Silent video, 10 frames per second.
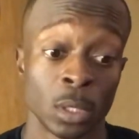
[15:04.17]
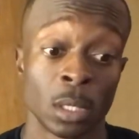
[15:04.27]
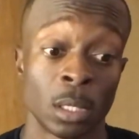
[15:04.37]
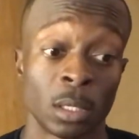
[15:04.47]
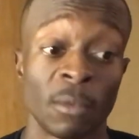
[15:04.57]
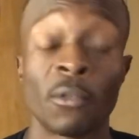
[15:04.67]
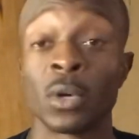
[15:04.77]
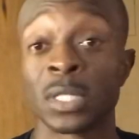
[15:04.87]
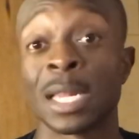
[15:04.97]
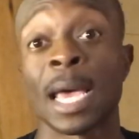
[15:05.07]
the
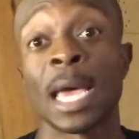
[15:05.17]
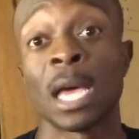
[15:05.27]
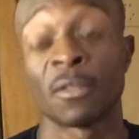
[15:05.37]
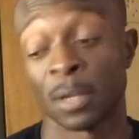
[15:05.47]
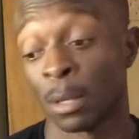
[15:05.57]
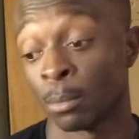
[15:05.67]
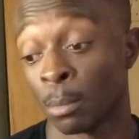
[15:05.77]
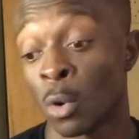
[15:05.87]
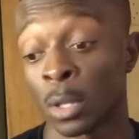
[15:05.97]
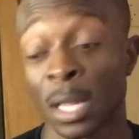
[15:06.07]
force that I have, and I'm
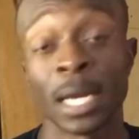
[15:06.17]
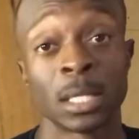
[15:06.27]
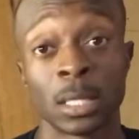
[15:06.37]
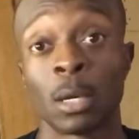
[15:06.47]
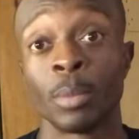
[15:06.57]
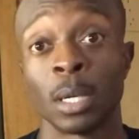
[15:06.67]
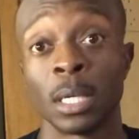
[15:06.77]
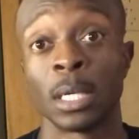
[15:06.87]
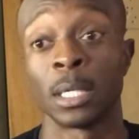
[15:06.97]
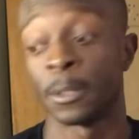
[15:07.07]
more than likely it's gonna be a gun.